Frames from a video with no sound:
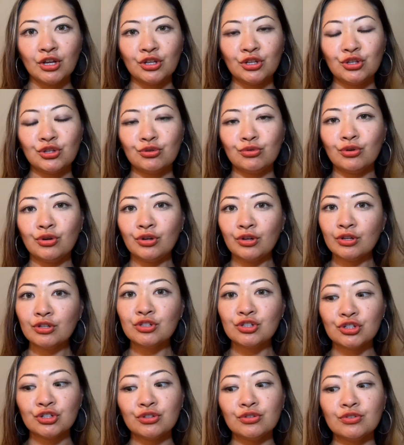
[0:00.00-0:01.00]
you could
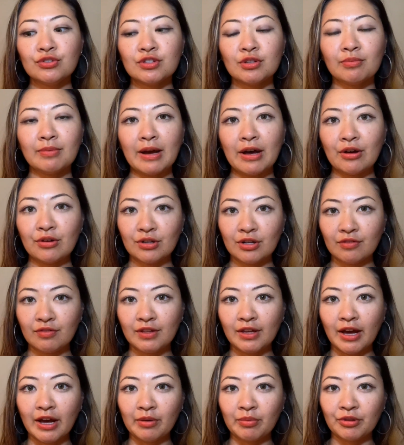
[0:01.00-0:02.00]
choose the route of
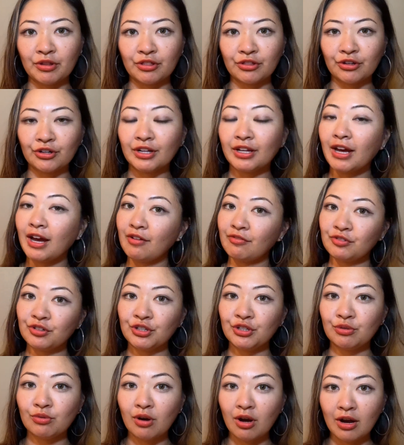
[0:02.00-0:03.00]
the I-130 after
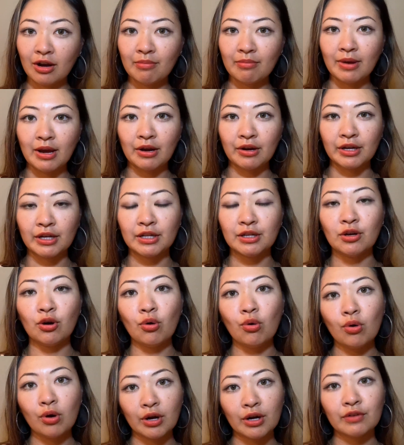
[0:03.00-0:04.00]
you are married,
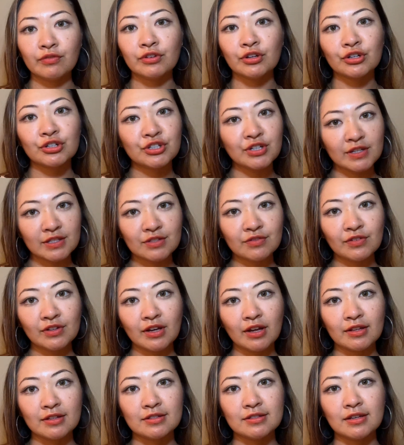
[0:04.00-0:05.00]
or if you're just
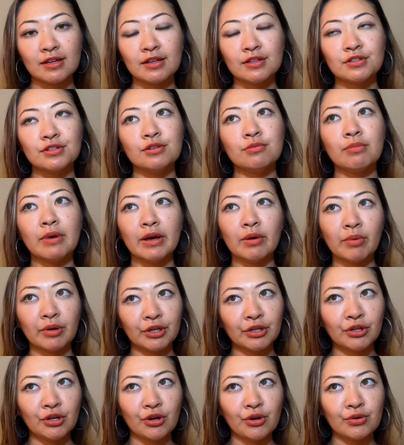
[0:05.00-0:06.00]
fiancés, you might want
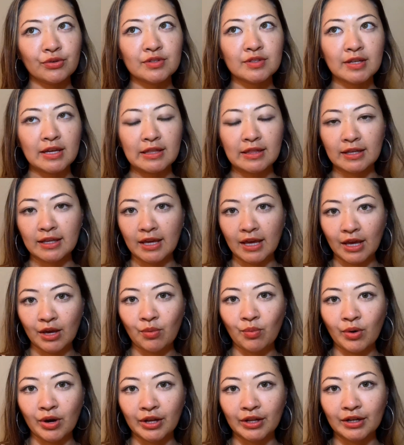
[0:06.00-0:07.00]
to go, say, the
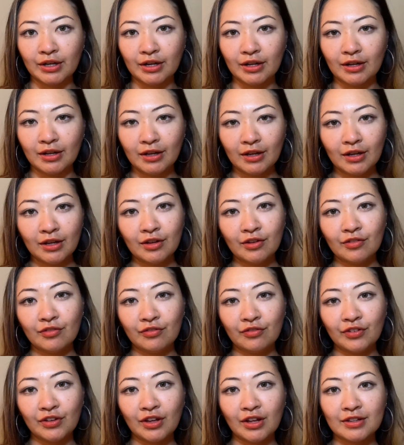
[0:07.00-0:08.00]
K1
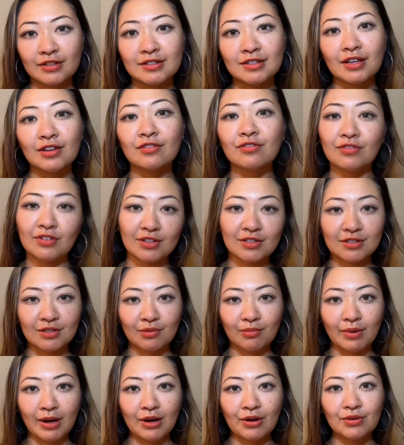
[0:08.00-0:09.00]
fiancé visa
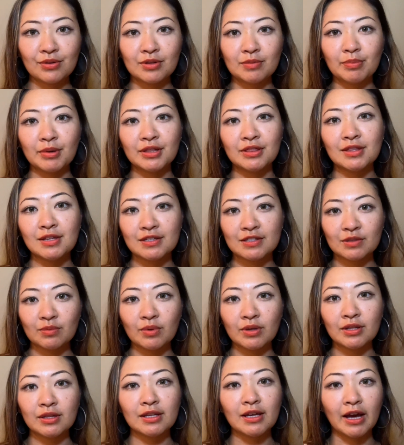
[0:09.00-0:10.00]
route. But this
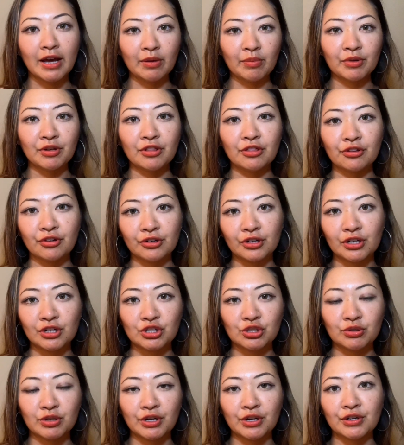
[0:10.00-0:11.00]
one, the I-130,
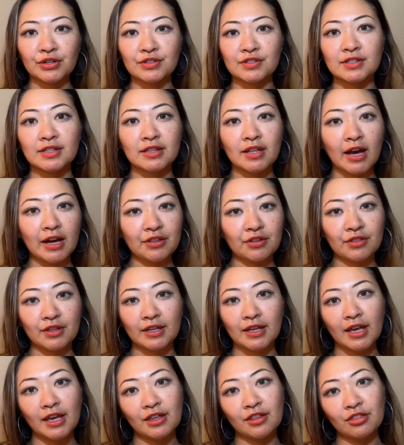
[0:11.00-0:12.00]
triggers either the
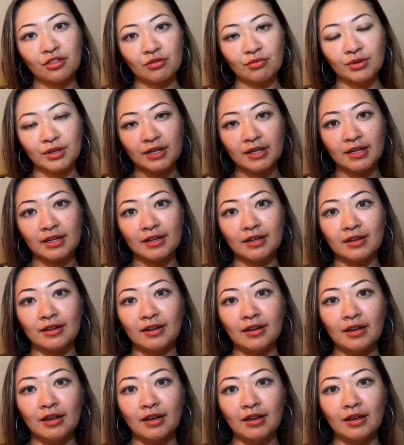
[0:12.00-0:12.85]
K3